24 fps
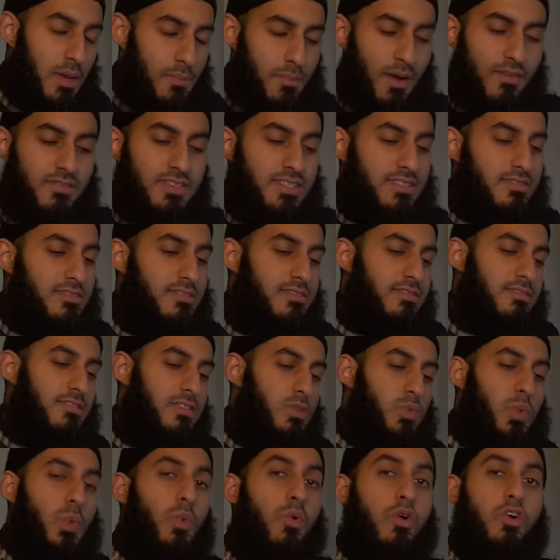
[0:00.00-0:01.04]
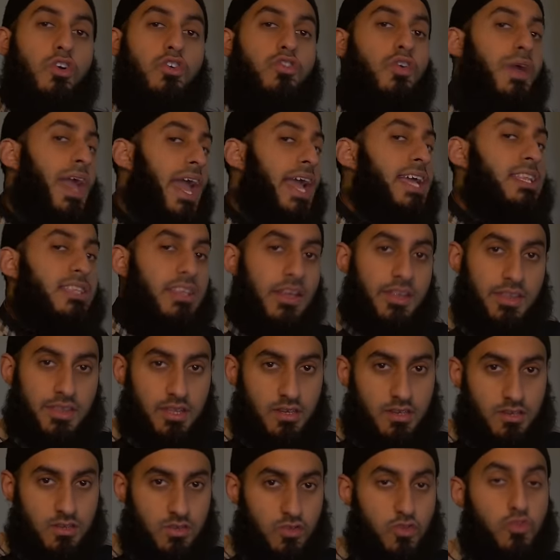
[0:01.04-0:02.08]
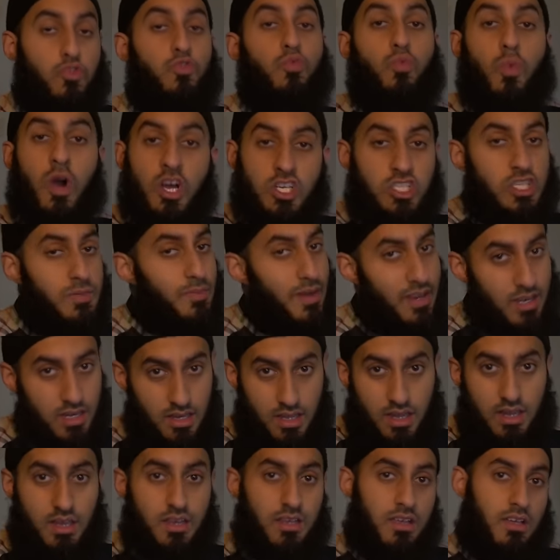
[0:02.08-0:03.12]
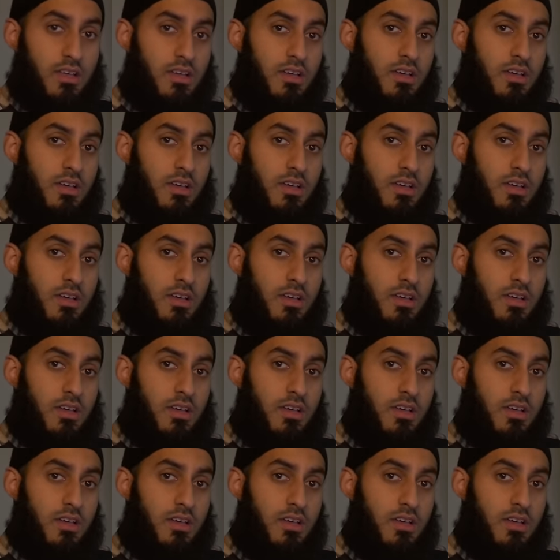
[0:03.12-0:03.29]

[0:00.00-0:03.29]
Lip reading: Brothers and sisters, we were created to worship Allah.